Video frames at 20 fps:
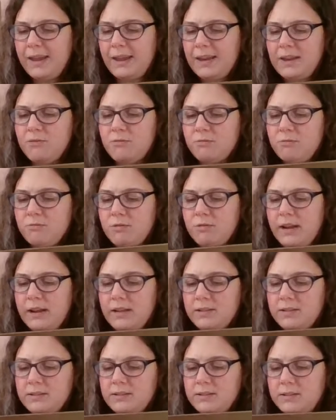can
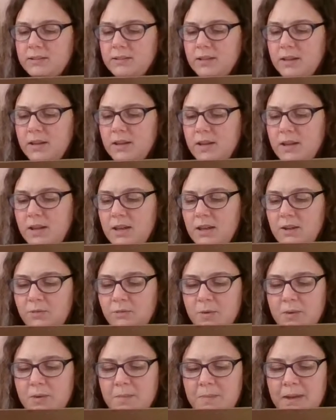erase
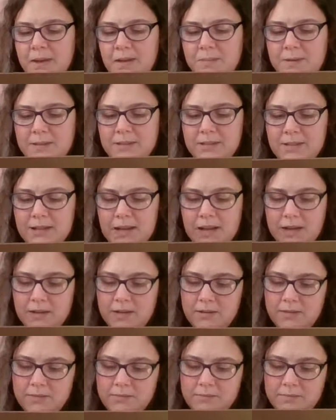if we make a
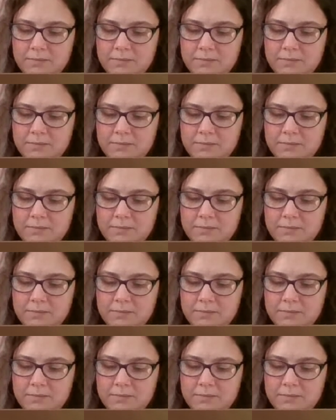mistake.